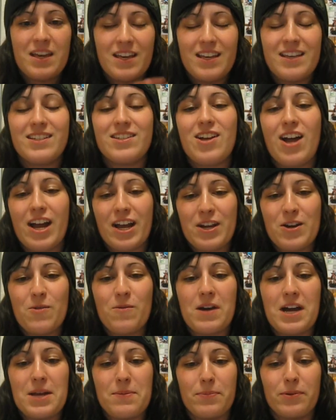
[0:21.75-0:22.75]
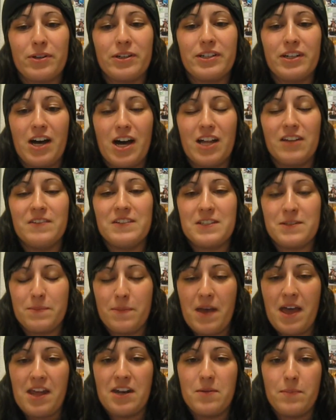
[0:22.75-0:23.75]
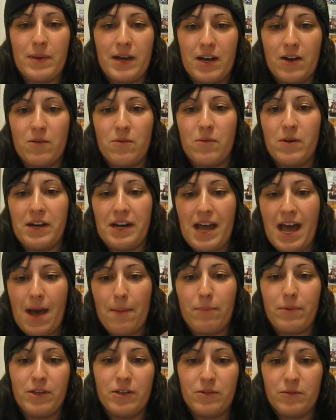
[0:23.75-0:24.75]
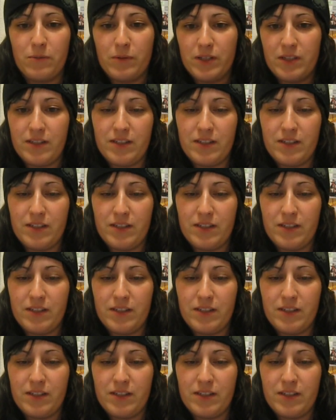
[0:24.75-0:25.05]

He's talking to Wiper and all of his men about what happened with